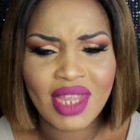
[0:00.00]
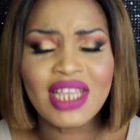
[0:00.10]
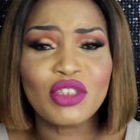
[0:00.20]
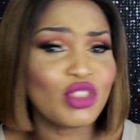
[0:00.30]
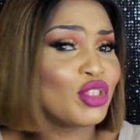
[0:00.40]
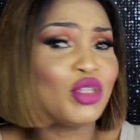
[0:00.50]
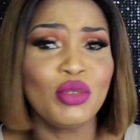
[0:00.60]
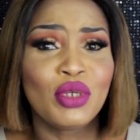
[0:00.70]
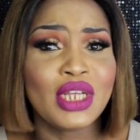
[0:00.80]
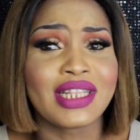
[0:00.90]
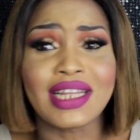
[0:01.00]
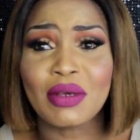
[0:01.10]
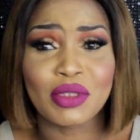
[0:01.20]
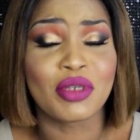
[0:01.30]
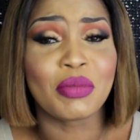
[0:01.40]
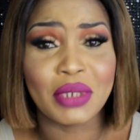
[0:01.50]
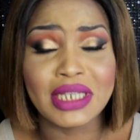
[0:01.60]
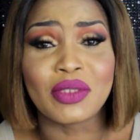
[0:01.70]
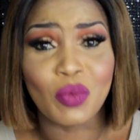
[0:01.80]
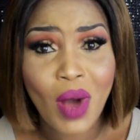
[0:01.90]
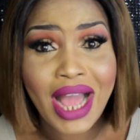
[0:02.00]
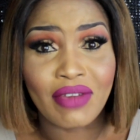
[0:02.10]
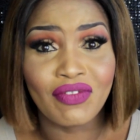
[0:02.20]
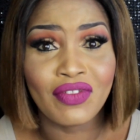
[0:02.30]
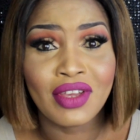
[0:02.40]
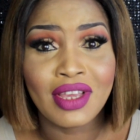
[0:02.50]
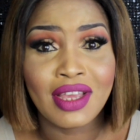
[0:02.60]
he just knew that I was going to be his wife.